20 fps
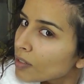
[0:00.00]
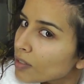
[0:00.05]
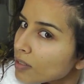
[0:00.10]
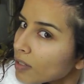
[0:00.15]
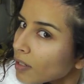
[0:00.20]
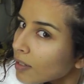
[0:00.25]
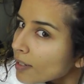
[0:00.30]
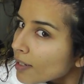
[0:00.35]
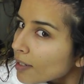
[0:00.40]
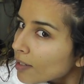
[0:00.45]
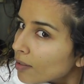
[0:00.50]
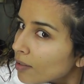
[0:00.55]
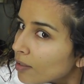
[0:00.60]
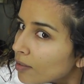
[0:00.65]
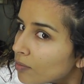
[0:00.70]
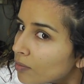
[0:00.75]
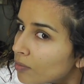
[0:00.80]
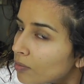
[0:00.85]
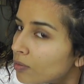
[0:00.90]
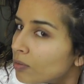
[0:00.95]
So I do
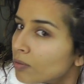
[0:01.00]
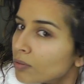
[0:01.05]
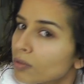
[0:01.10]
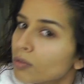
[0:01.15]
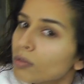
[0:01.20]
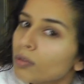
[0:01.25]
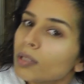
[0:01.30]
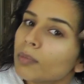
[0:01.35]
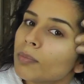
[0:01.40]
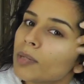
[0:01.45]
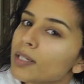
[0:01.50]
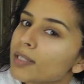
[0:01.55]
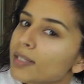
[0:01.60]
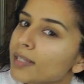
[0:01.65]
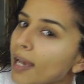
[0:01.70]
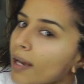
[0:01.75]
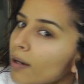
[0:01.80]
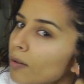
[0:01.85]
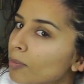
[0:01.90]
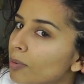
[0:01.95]
it all in my
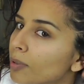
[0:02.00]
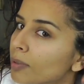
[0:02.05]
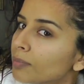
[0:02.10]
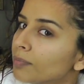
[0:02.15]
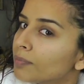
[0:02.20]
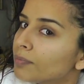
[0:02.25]
scalp